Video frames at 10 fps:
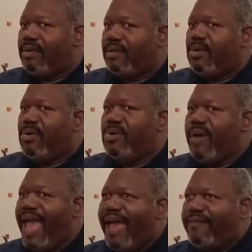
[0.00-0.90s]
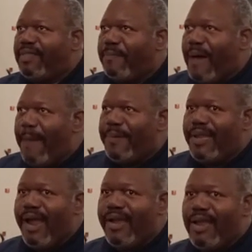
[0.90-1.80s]
You have the
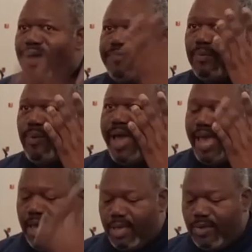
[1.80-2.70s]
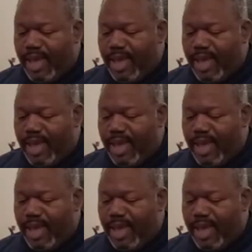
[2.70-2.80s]
popularity of the way.